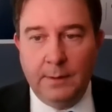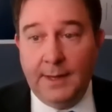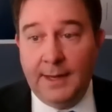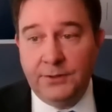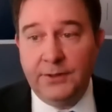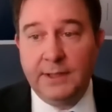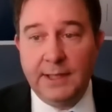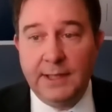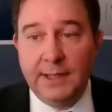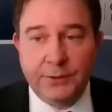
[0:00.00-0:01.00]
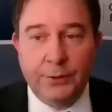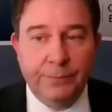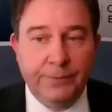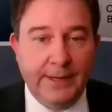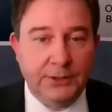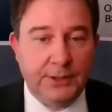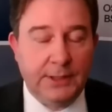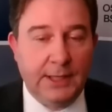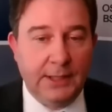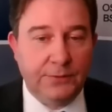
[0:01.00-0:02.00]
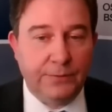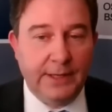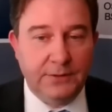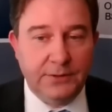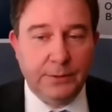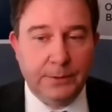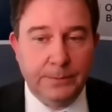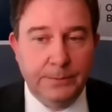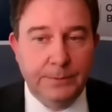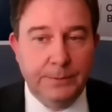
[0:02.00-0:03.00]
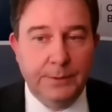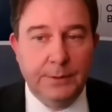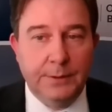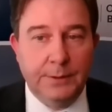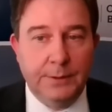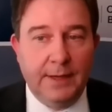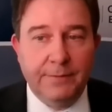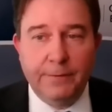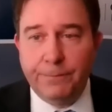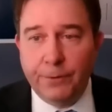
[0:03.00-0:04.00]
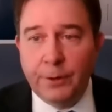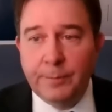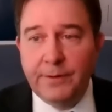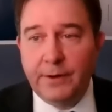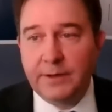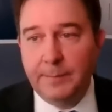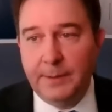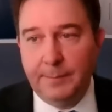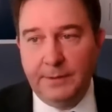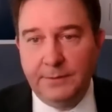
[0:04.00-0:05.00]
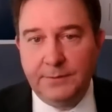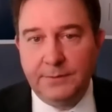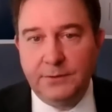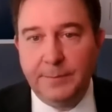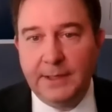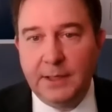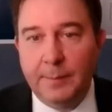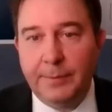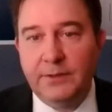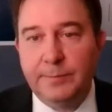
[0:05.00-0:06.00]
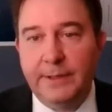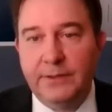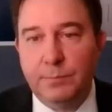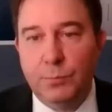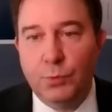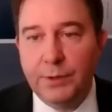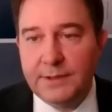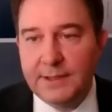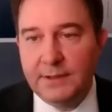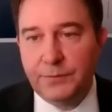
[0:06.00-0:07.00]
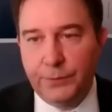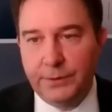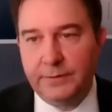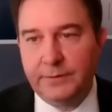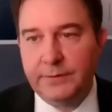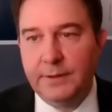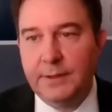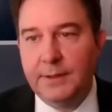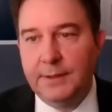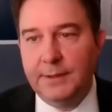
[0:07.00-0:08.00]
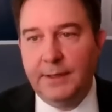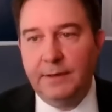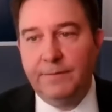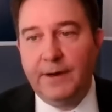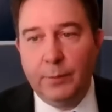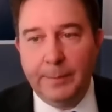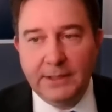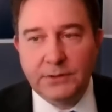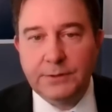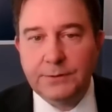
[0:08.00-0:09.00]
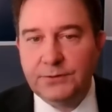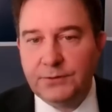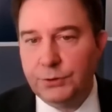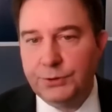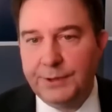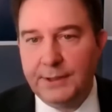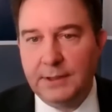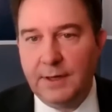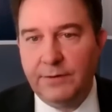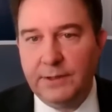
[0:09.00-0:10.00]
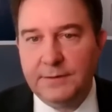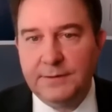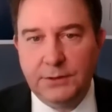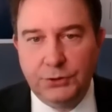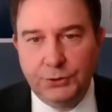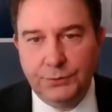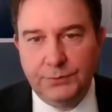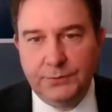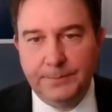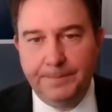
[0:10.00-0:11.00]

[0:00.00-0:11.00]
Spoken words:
and to the Glasgow Financial Alliance for Net Zero, have affirmed their commitments to make companies place more intense focus on environmental, social, and governance issues.